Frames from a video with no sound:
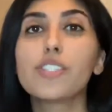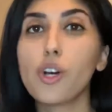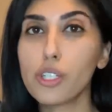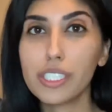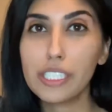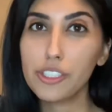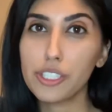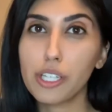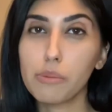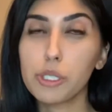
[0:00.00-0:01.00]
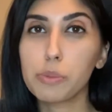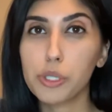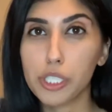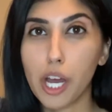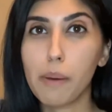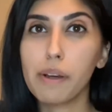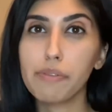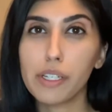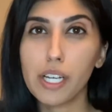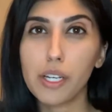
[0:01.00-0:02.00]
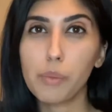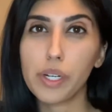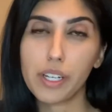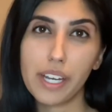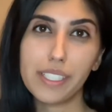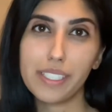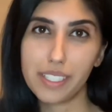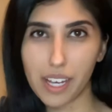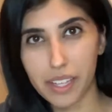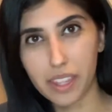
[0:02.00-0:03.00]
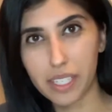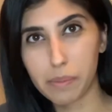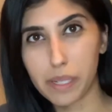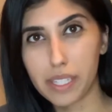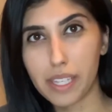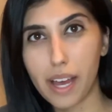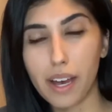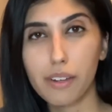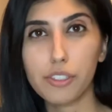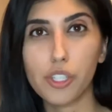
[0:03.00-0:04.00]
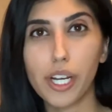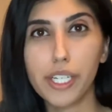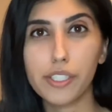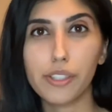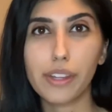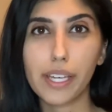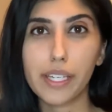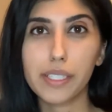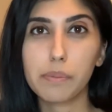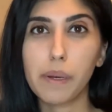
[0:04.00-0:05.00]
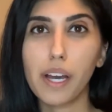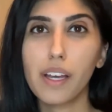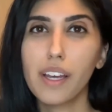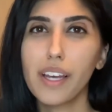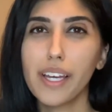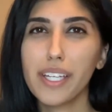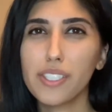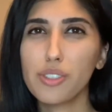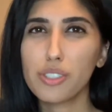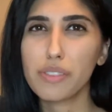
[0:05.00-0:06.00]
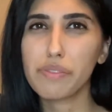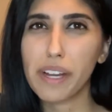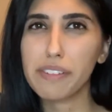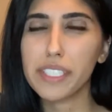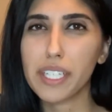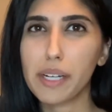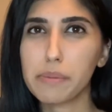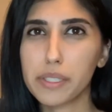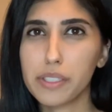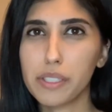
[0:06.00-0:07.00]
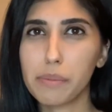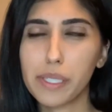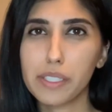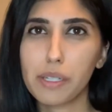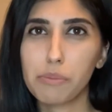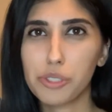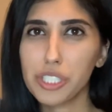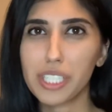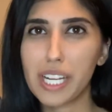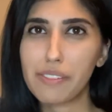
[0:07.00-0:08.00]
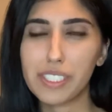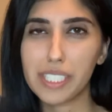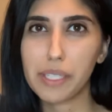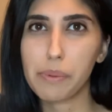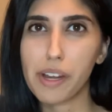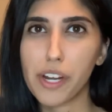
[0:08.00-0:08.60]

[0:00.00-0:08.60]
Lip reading: honestly just so much more to come. I feel like I want to kind of design things myself, try new things, but it is also very time consuming, so I'm just gonna have to see where I